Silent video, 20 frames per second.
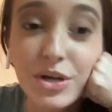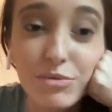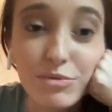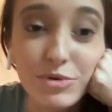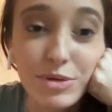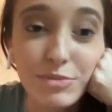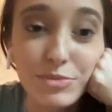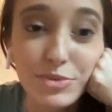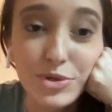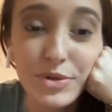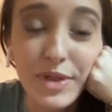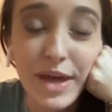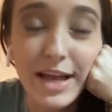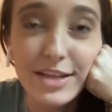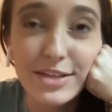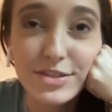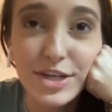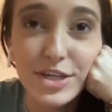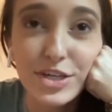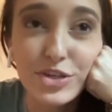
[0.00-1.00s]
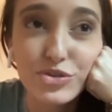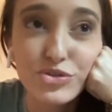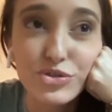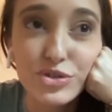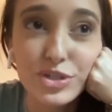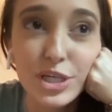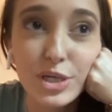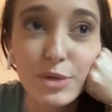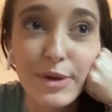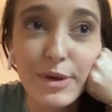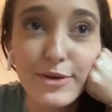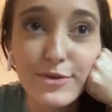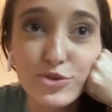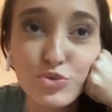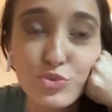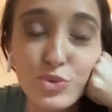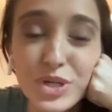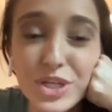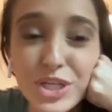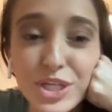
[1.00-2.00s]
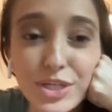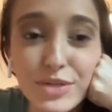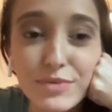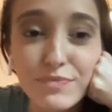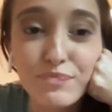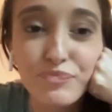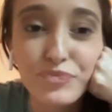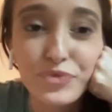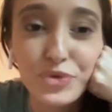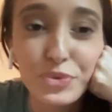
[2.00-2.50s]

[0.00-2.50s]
when I'm doing that, so I usually get about 20,